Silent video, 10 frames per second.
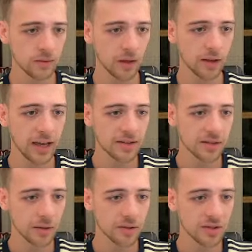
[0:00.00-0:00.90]
Okay,
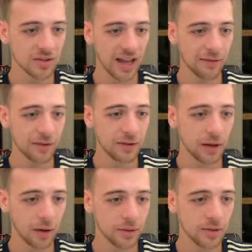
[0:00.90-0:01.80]
so Stafford
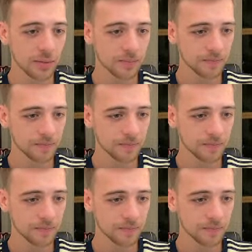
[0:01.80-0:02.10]
goes.